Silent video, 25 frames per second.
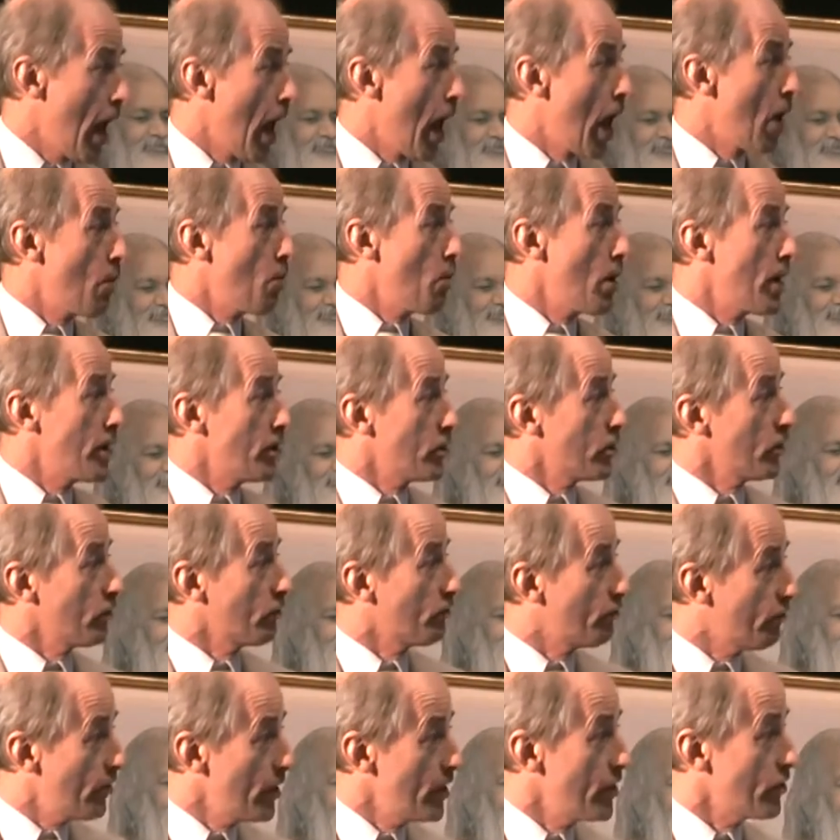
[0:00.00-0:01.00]
and when
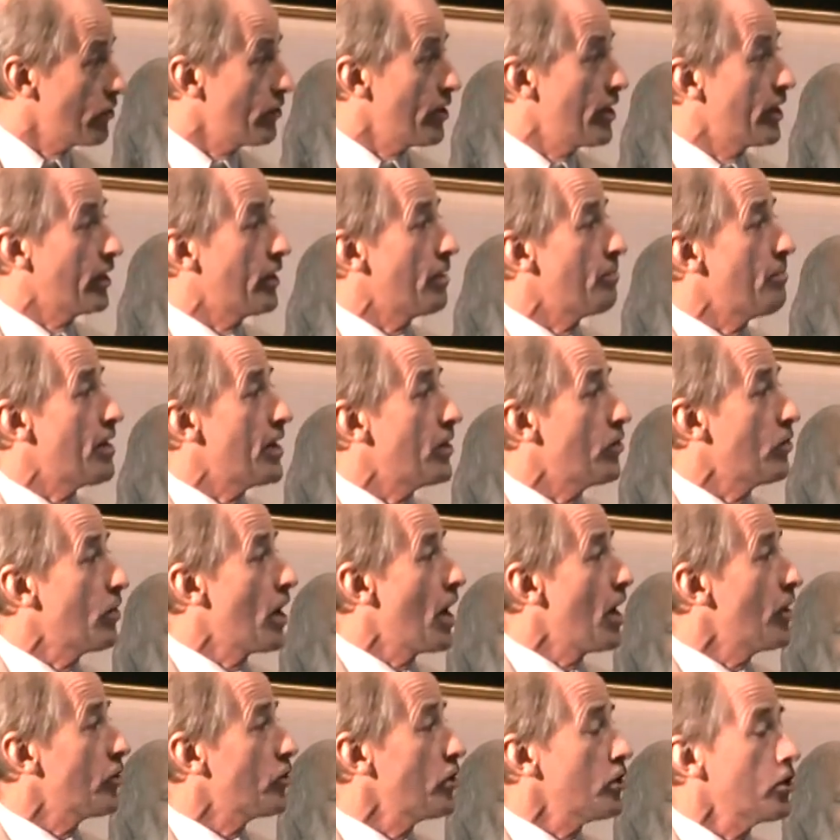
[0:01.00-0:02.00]
she's finished reading the menu,
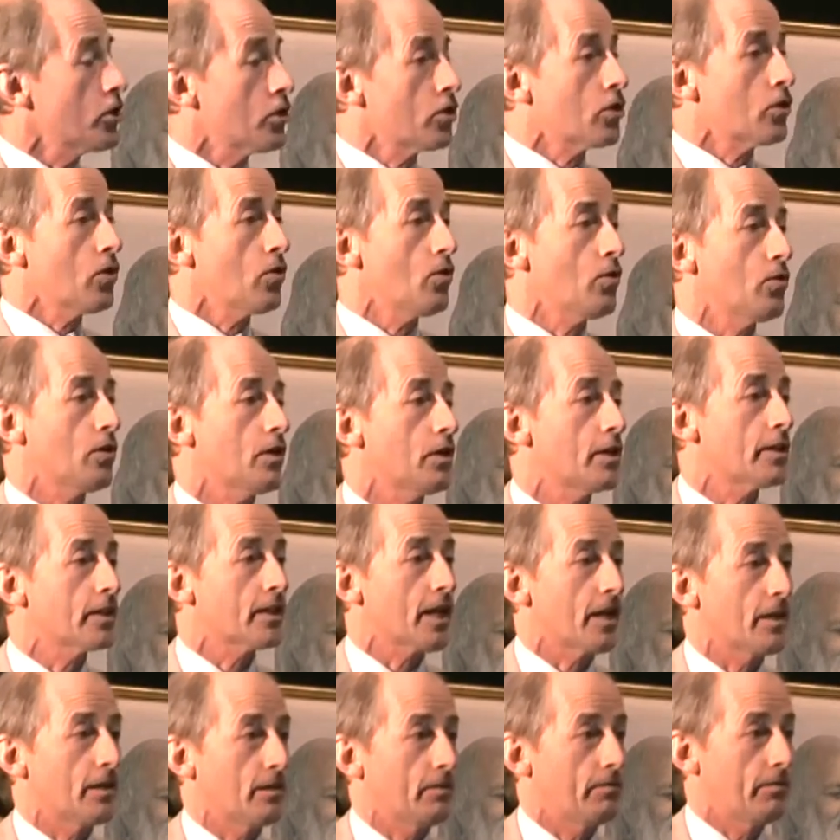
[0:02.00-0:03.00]
she's totally
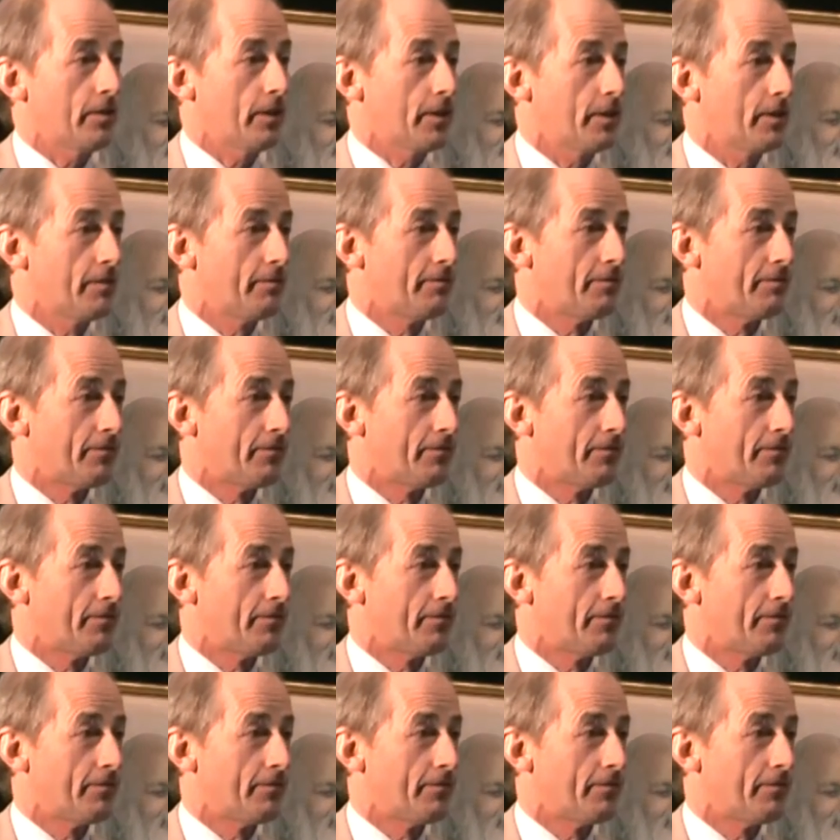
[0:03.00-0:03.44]
satisfied.